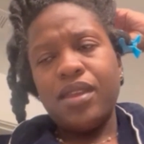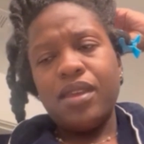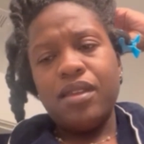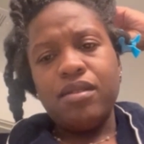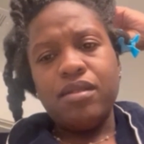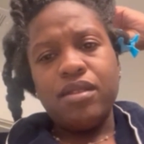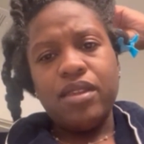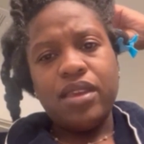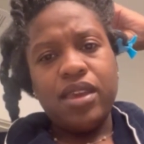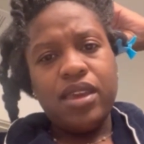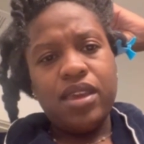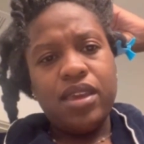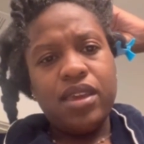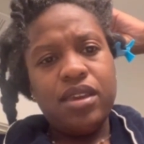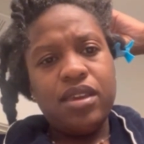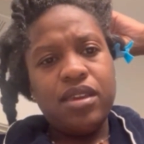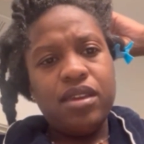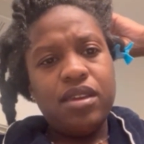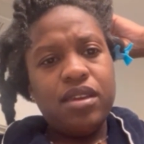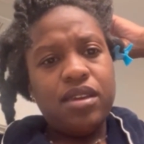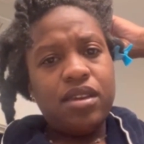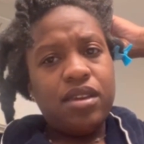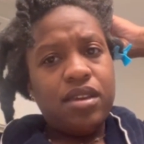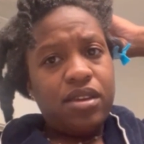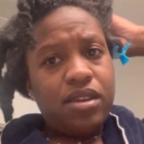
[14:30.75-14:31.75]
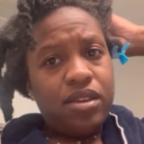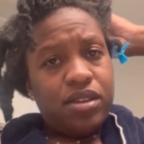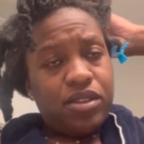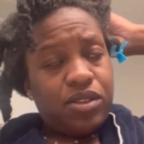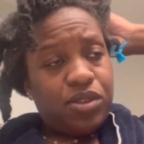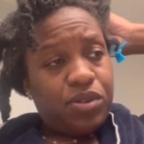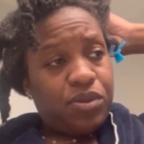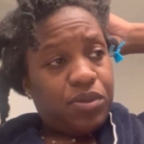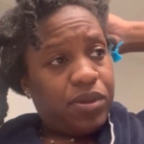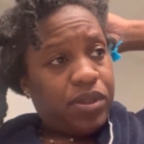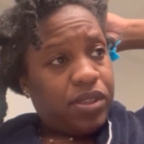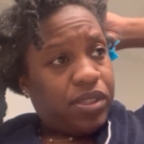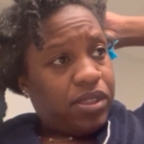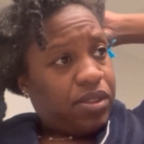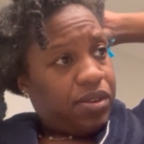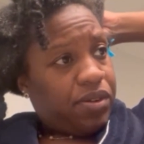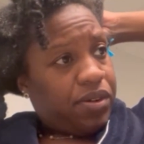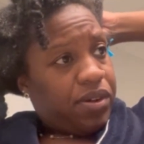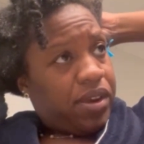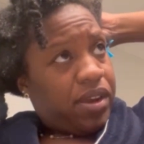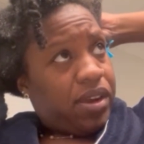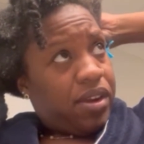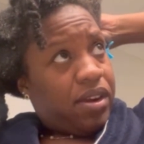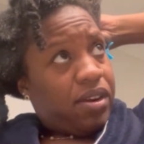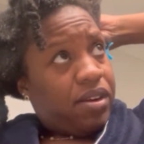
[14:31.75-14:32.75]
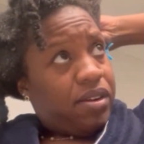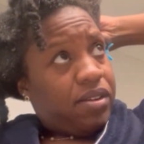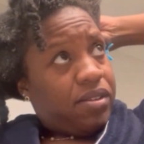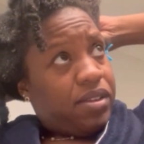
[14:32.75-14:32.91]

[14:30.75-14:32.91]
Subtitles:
they twist their hair.